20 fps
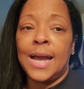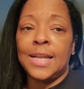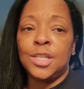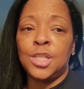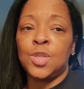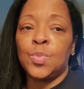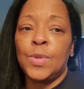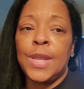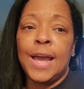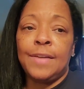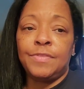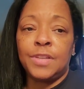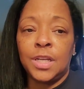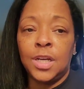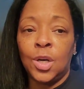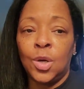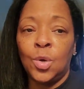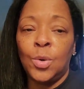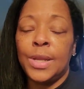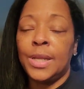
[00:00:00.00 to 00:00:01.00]
I just would have to
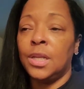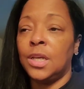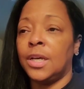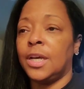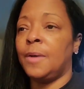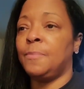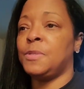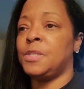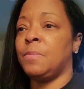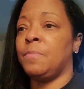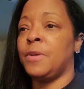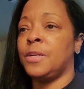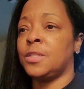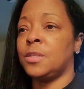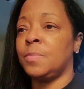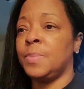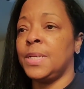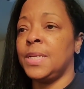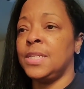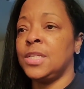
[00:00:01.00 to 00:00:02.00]
go and look up some
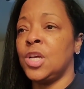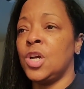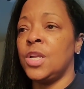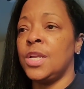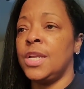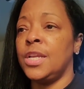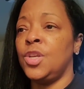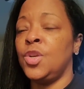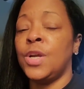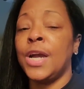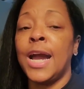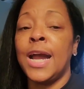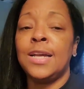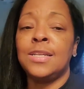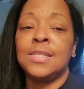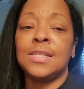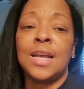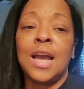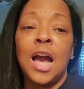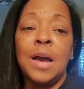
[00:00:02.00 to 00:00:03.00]
recipes on it. You
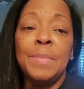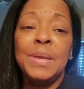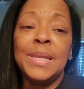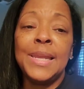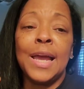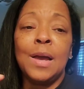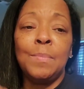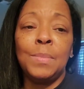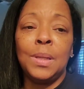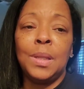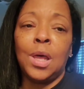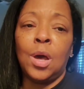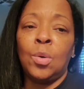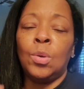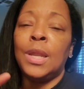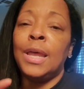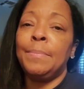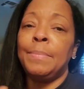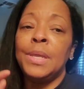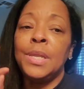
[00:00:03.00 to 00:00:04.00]
guys, comment down below.
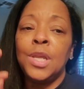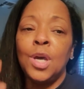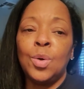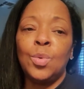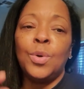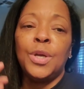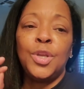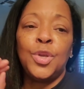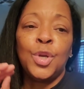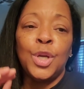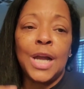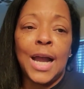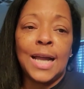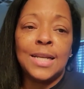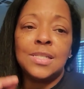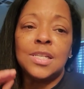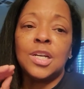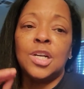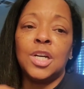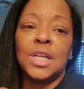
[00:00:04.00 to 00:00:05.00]
Let me know what you
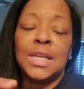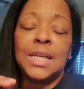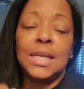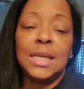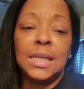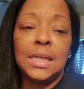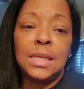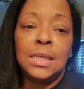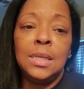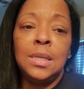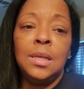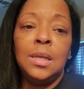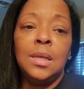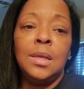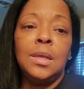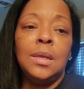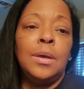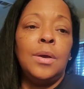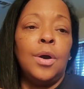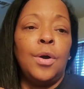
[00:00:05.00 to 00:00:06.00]
guys are going to eat
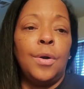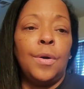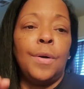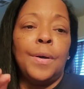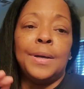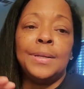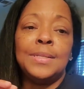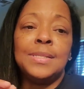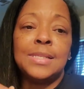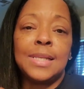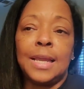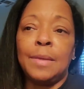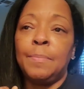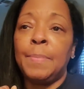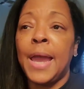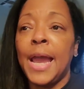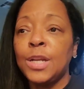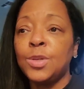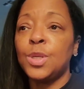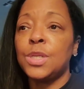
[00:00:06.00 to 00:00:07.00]
on St.
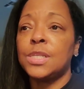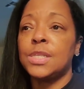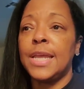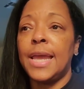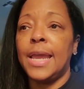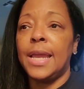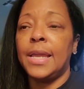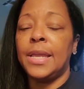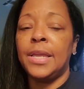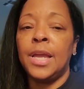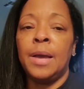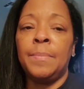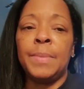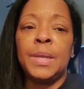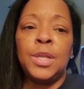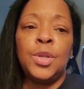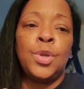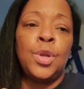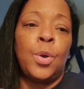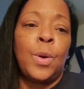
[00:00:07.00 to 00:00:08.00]
Patrick's Day. I
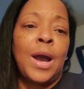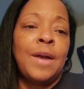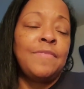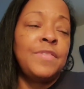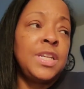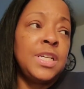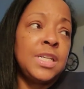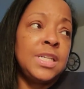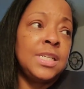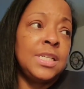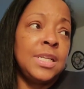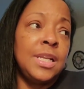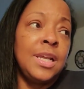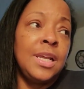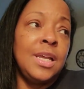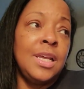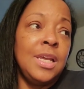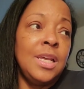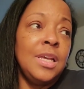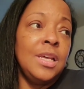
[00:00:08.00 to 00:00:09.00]
mean, you know, I've done